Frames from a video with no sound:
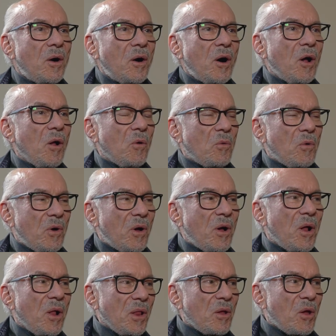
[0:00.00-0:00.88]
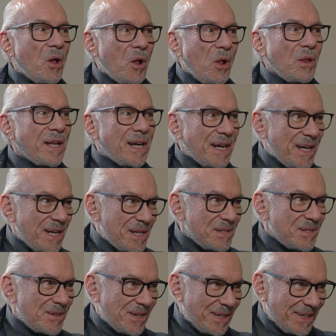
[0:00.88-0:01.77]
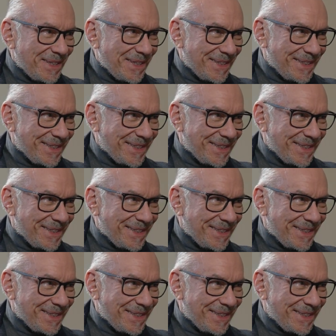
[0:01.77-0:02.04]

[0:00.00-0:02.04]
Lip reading: All in an instant.